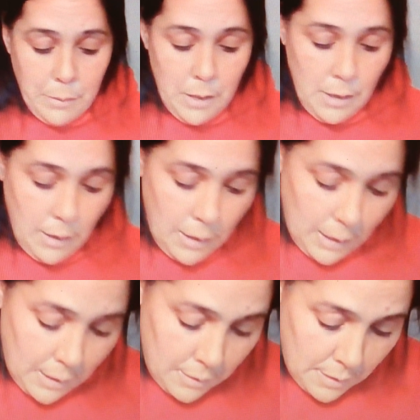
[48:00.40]
and
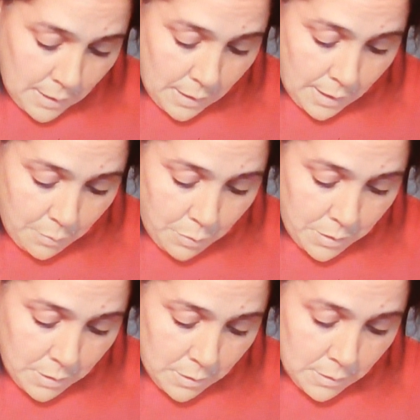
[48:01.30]
then I will
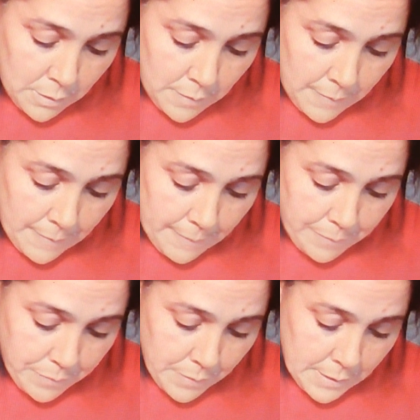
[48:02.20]

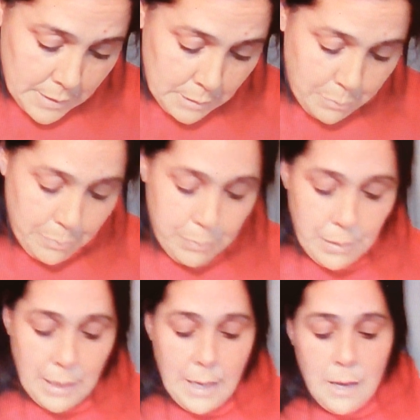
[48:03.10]
display
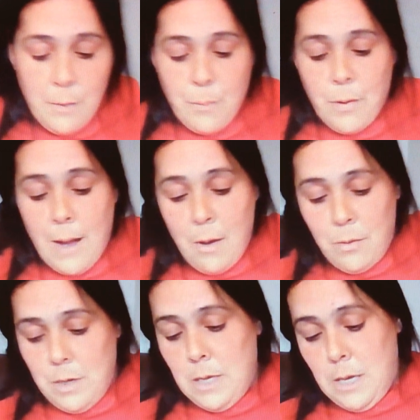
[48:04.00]
it
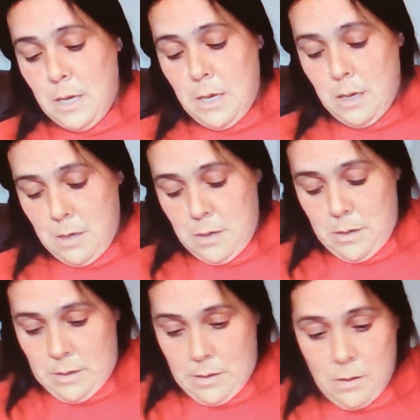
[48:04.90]
proudly
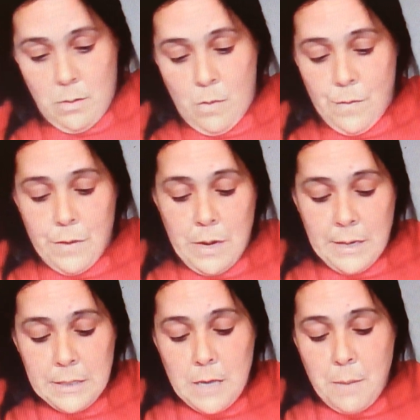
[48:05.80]
over the next
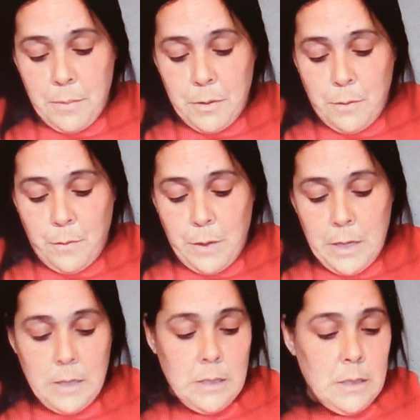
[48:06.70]
couple of
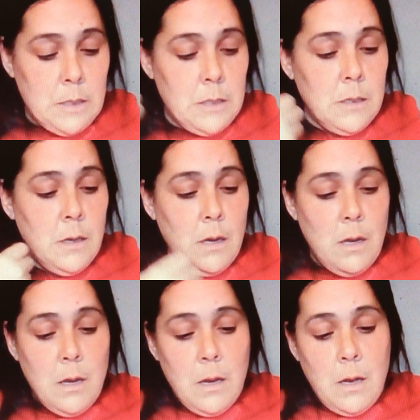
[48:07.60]
weeks
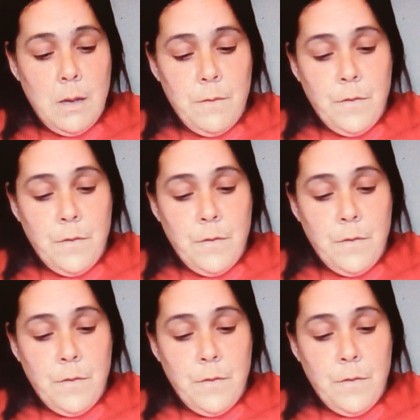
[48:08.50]
for